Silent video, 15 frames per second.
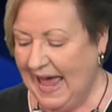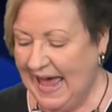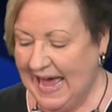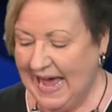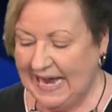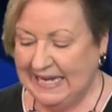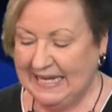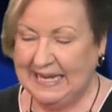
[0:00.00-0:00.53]

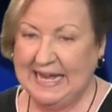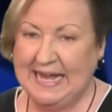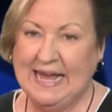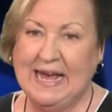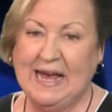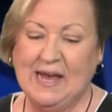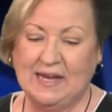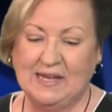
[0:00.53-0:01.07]
And
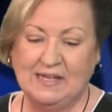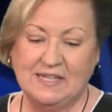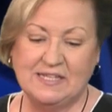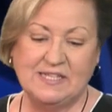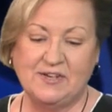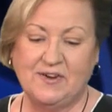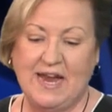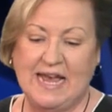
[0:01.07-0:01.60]
uh,
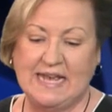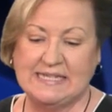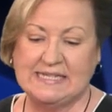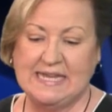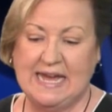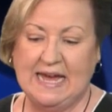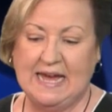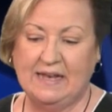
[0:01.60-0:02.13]
Cluster
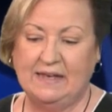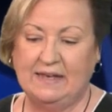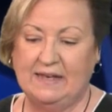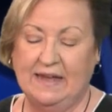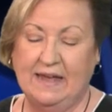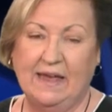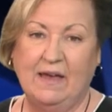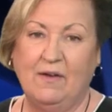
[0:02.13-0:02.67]
has
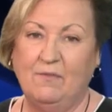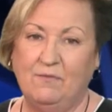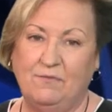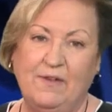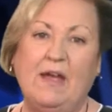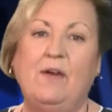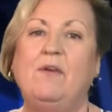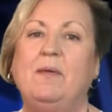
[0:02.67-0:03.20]
had uh,
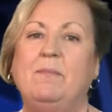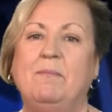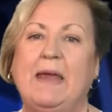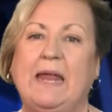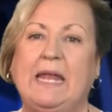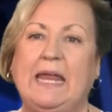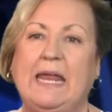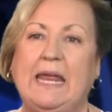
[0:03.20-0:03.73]
very
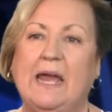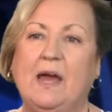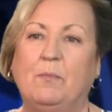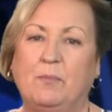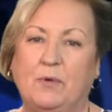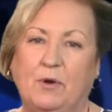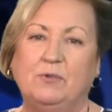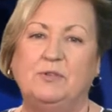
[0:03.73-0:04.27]
many
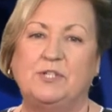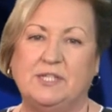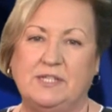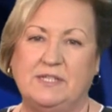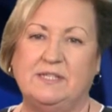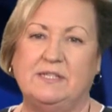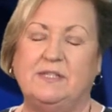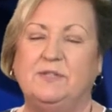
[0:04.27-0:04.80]

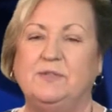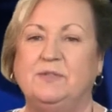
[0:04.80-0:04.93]
approaches